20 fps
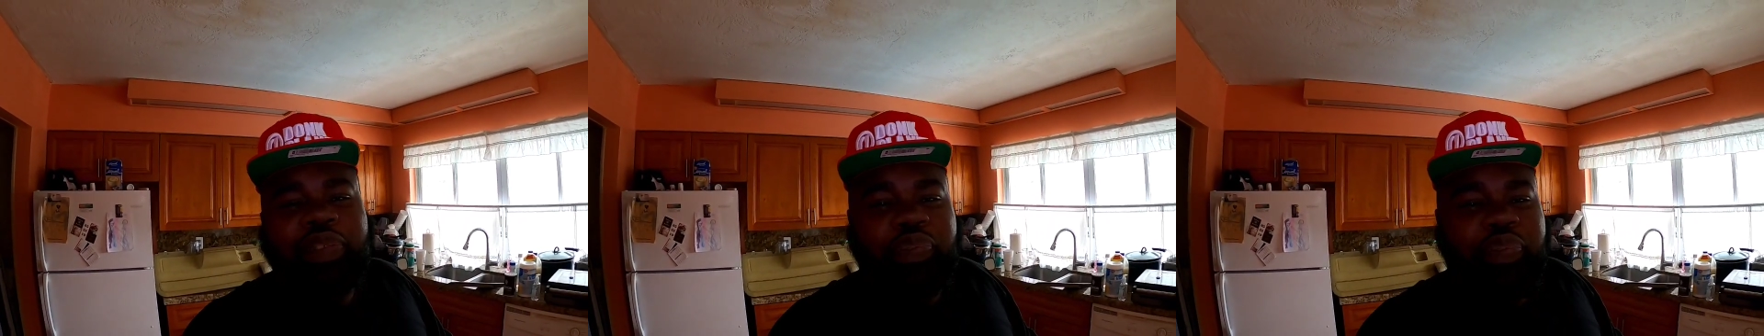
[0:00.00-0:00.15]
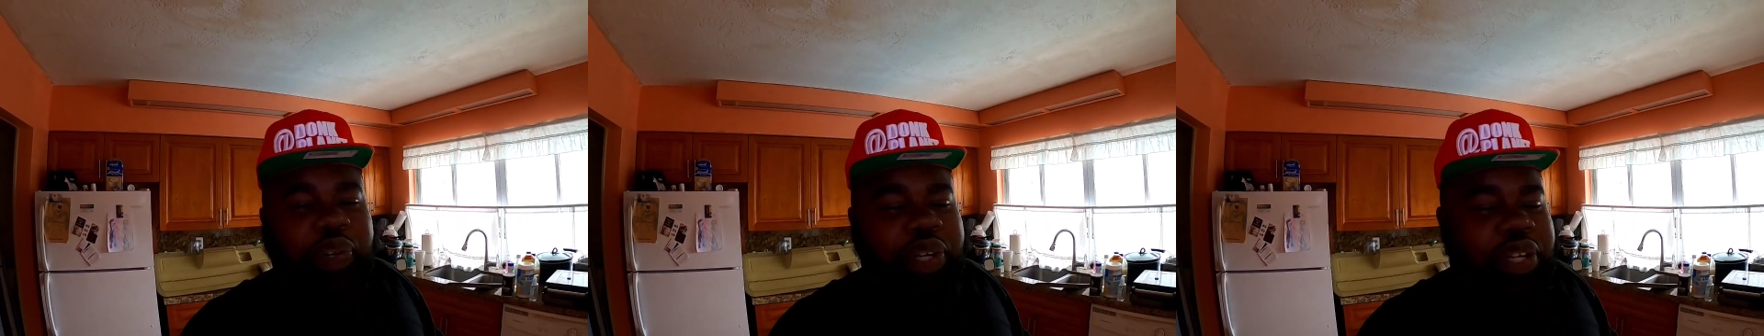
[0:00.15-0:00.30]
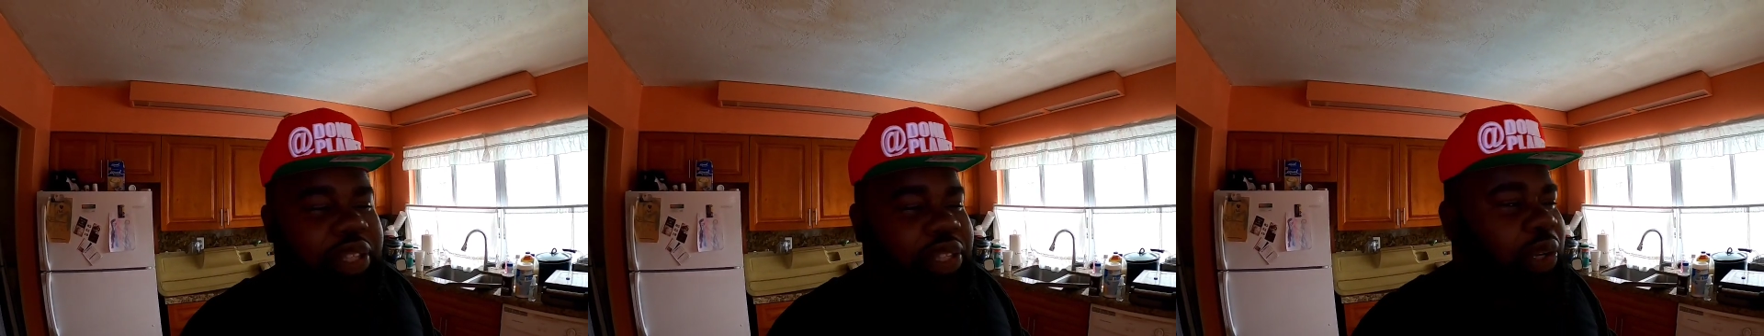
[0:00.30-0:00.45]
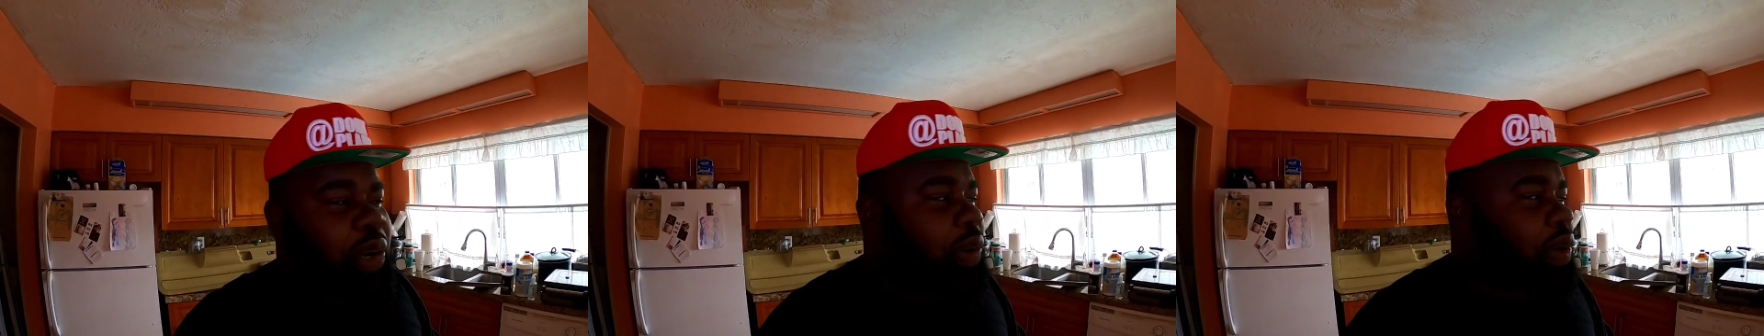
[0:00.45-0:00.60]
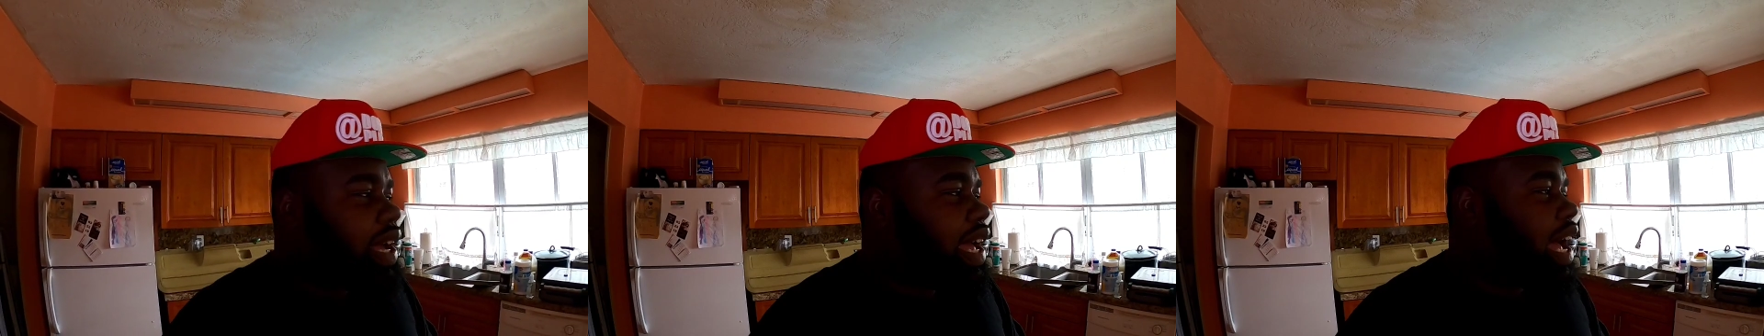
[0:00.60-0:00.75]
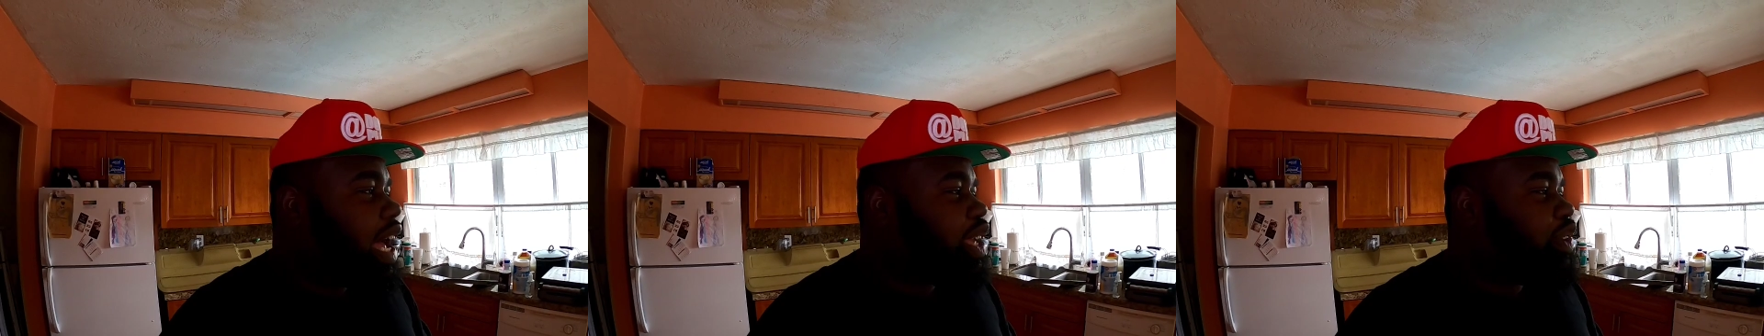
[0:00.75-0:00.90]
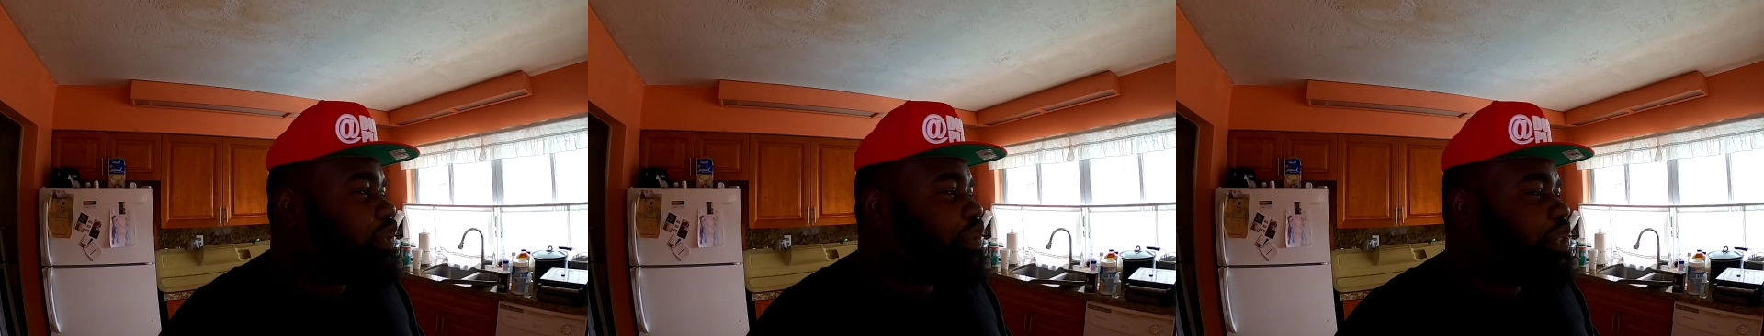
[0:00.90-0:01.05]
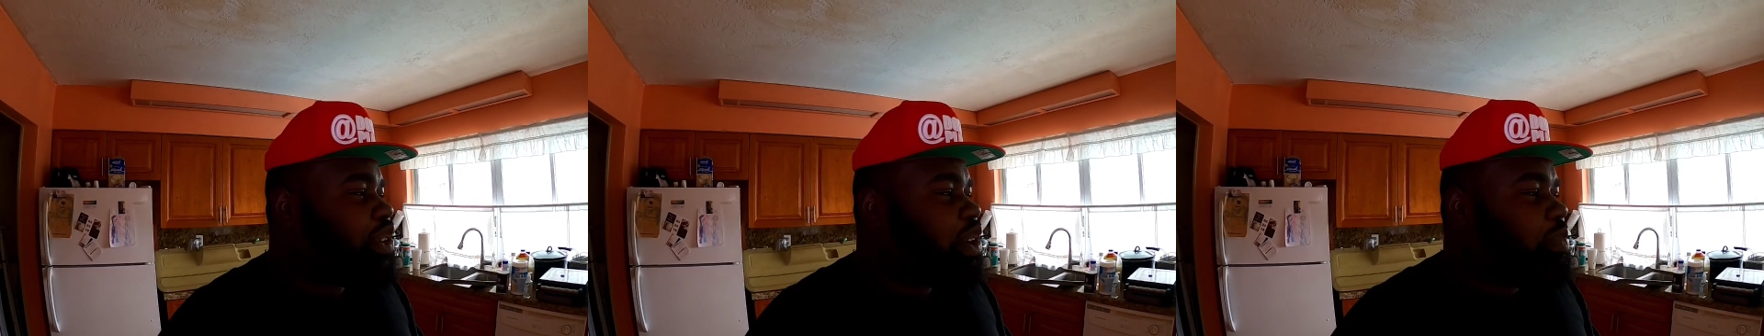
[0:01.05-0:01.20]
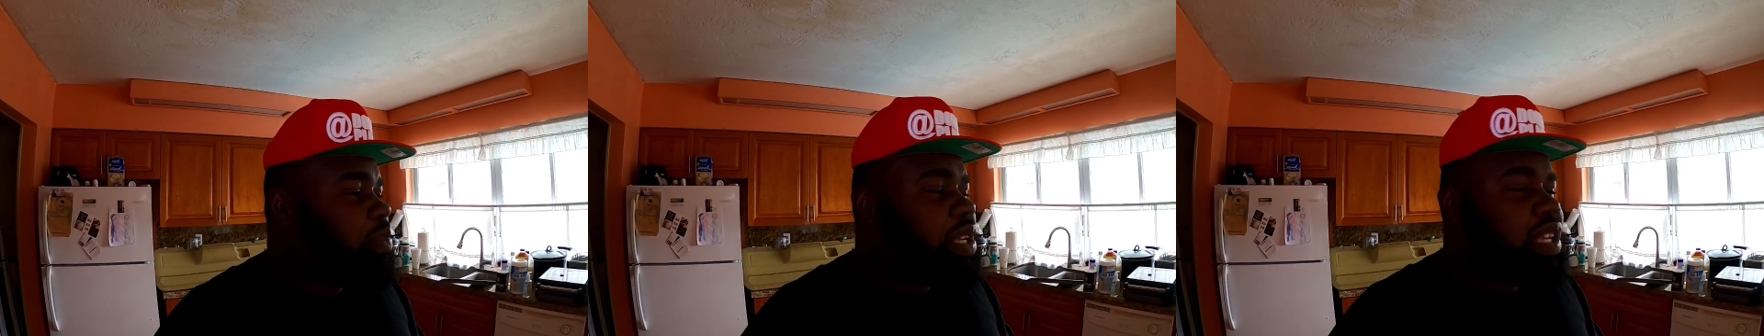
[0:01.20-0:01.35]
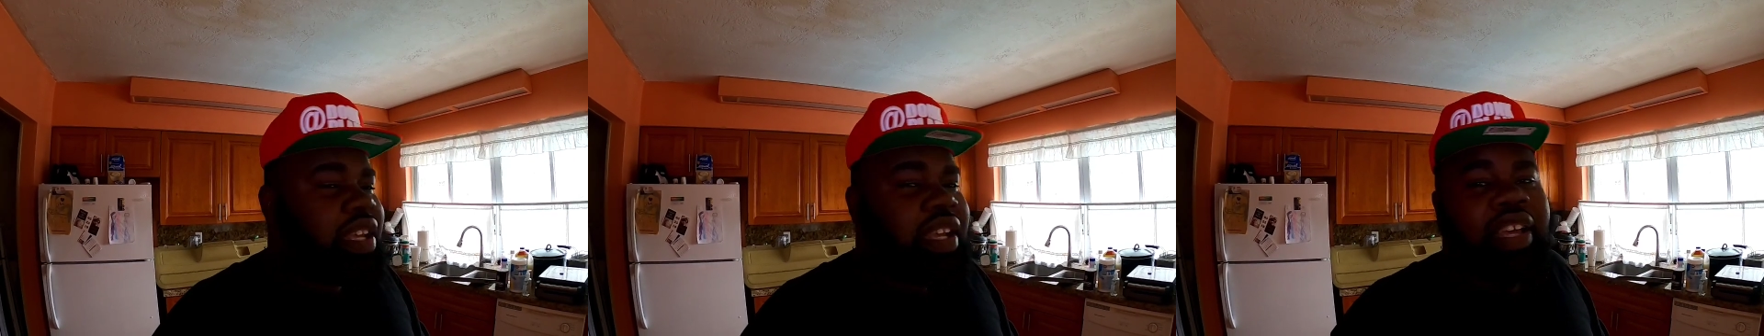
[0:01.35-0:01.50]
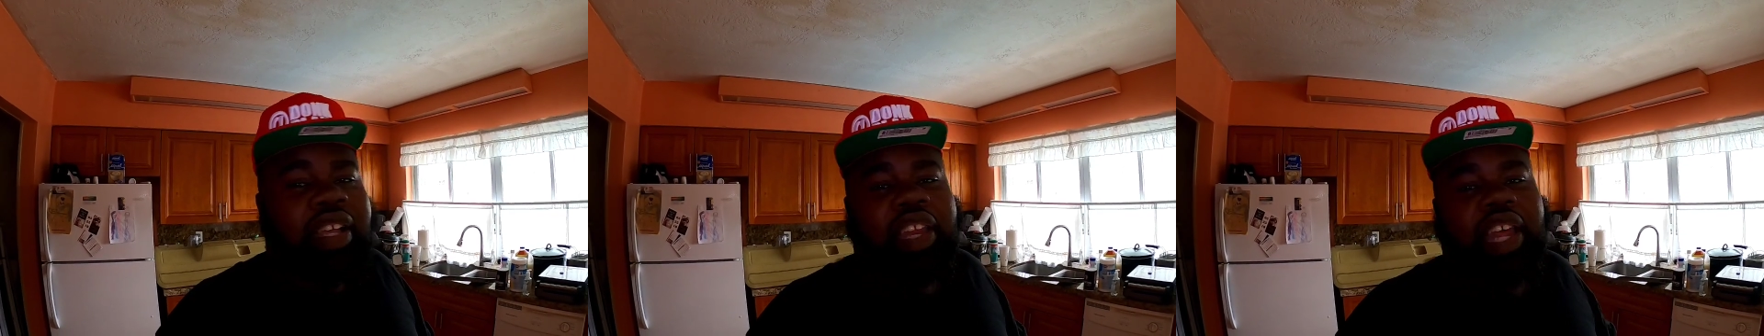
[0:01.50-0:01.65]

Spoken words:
living with a donk guy, you feel me?